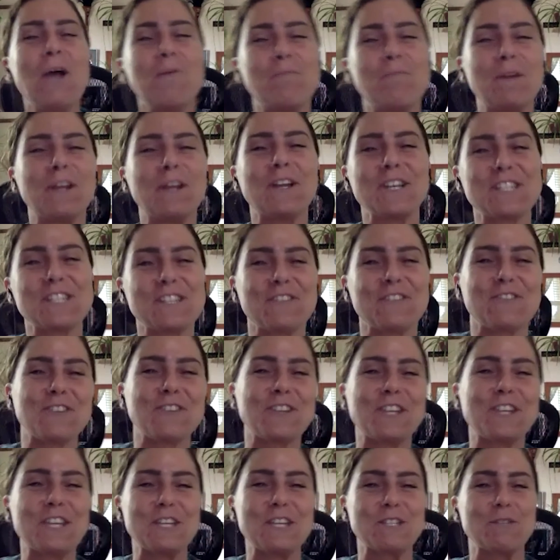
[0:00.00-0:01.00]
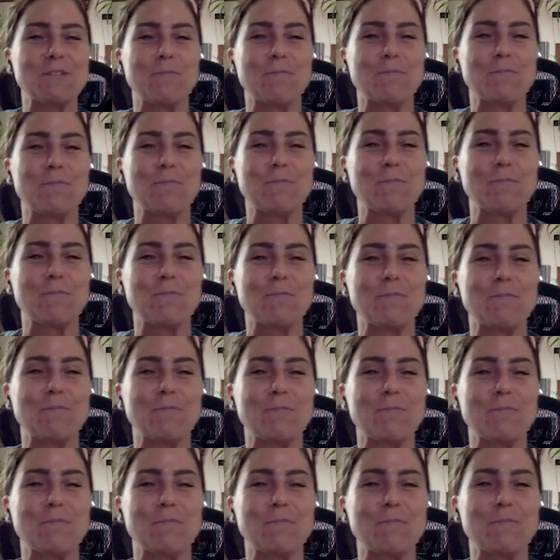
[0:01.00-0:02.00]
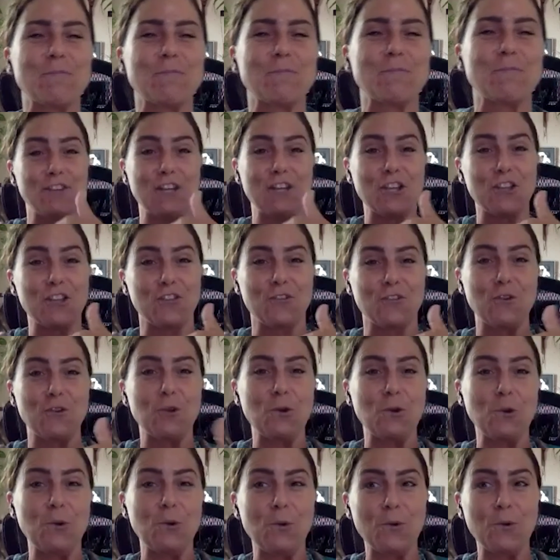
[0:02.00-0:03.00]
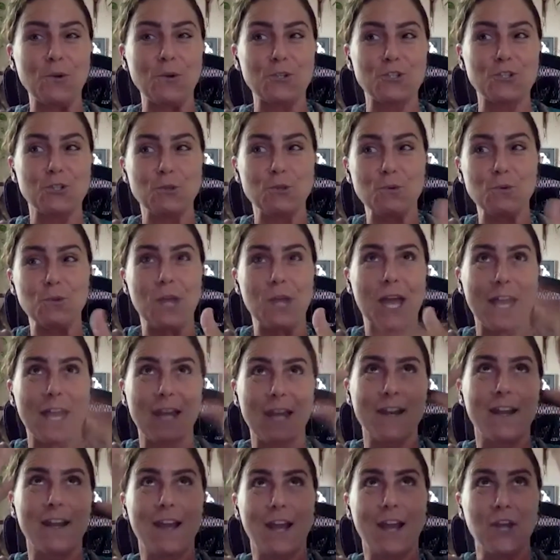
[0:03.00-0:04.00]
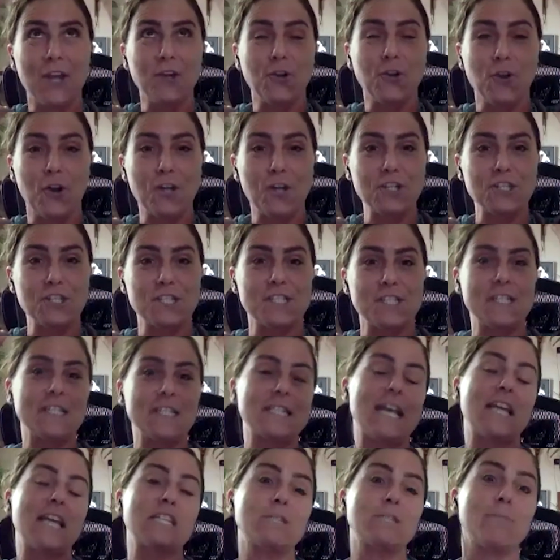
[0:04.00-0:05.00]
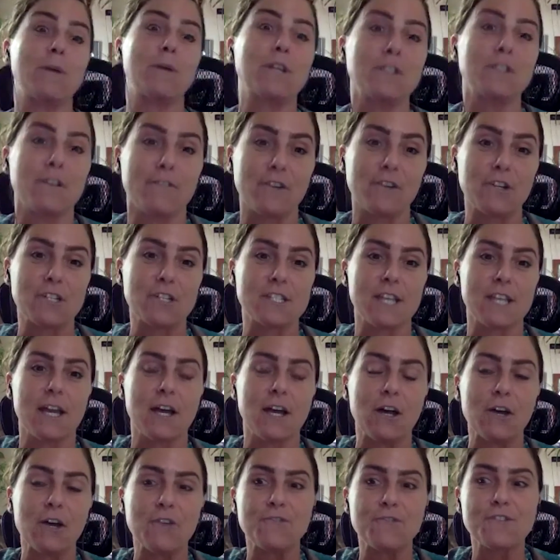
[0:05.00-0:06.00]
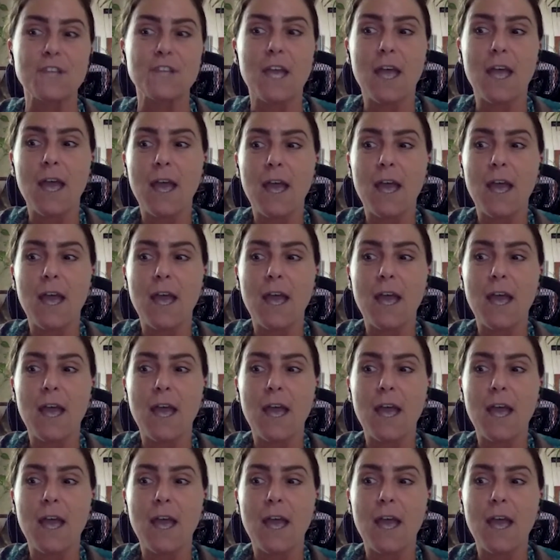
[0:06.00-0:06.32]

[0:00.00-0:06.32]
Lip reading: because it really is about shifting through to that higher consciousness aspect of ourselves.